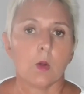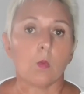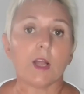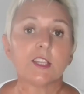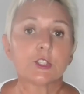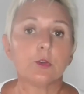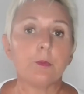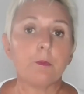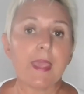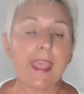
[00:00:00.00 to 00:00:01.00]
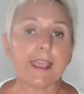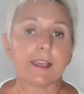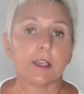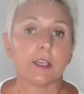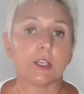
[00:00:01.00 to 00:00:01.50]
want to
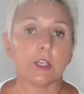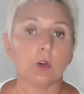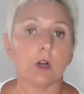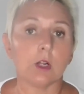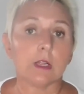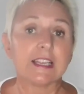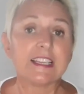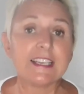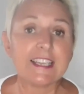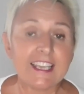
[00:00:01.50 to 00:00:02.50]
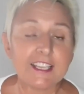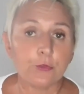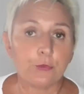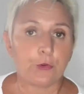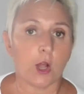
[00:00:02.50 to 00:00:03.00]
make your lead
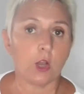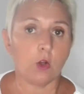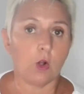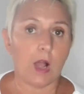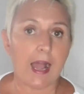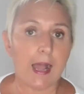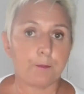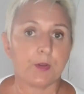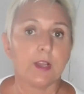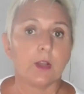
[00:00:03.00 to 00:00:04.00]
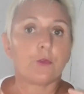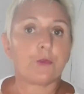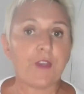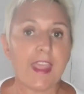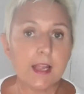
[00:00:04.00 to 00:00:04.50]
follow-up
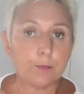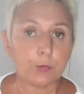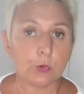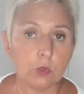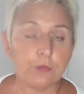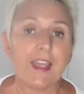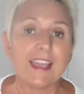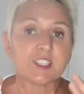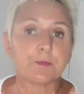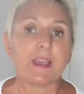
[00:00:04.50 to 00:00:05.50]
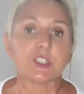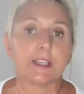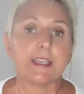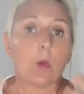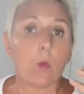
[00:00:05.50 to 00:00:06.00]
fail-proof,
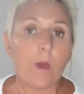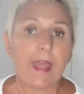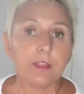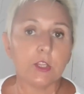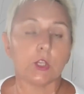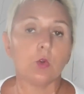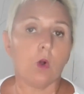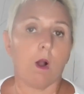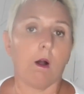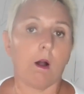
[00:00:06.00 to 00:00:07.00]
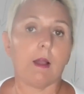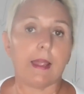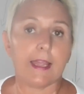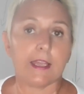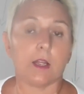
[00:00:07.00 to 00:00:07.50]
especially when you are
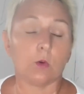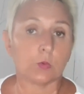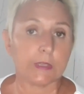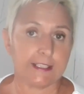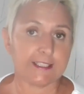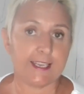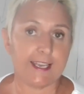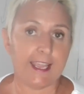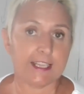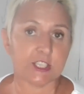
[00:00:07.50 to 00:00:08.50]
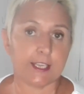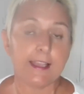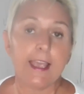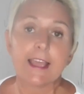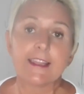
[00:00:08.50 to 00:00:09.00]
a real estate
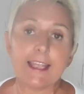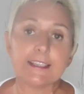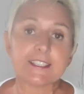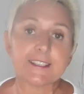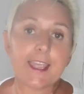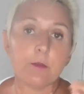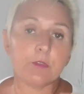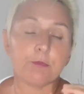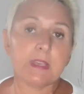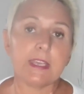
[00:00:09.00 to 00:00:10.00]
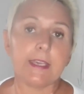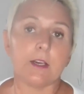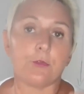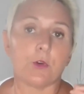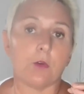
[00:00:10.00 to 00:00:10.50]
agent, then stay with me
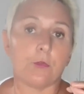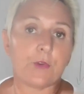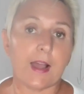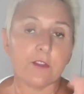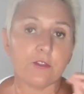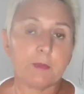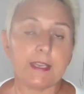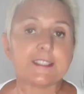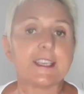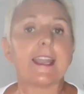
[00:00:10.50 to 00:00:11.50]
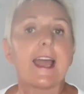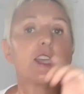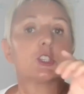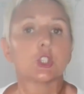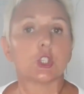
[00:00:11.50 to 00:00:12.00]
here for five minutes and
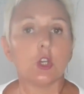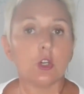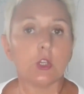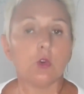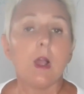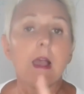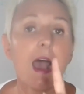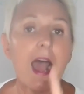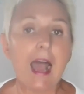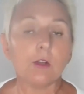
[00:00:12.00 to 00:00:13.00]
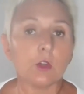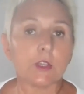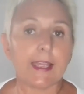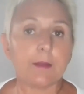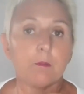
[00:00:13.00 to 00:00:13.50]
I show you how you
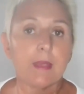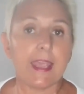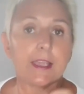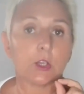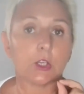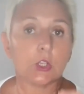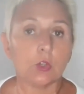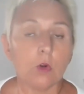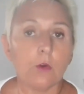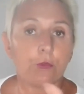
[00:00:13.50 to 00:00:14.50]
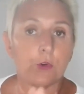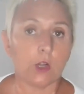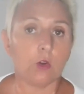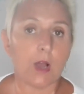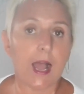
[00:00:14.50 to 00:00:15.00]
can make your
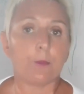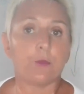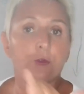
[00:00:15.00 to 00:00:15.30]
follow-up